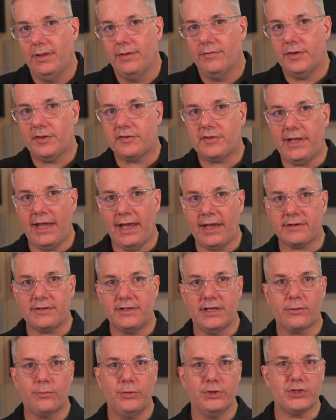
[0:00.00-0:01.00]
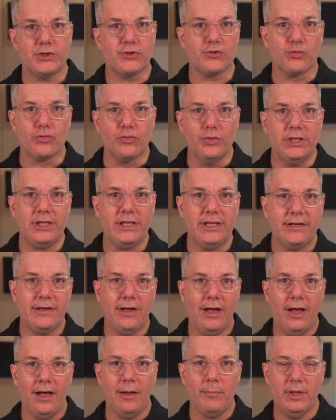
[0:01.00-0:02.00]
This tactic, which is really
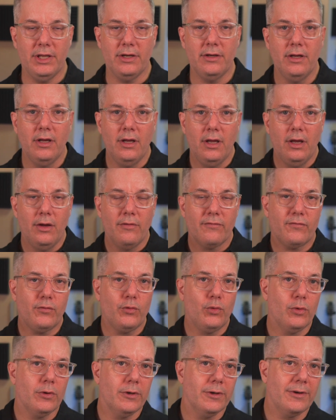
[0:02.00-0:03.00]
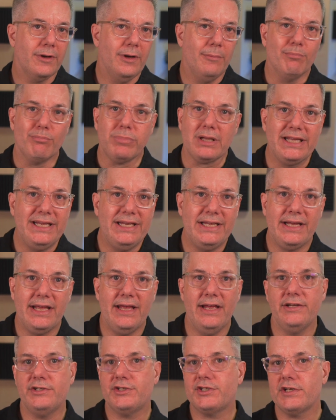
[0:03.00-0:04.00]
common for
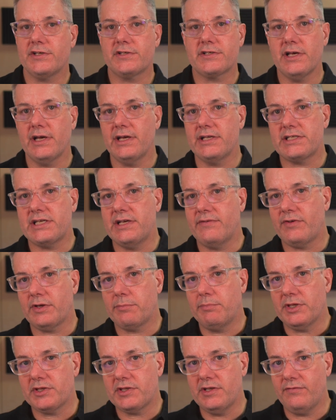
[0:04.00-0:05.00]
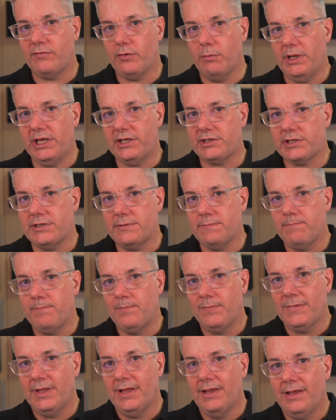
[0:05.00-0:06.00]
bleeding-edge scientific misinformation,
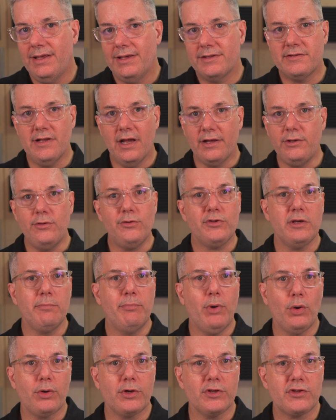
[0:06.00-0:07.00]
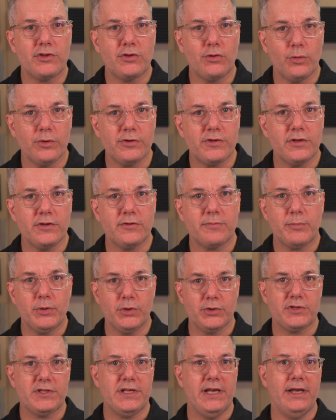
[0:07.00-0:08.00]
is not using bogus sources
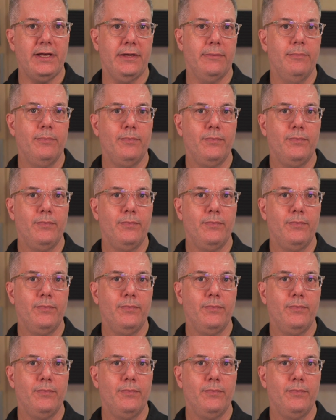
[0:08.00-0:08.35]
per se.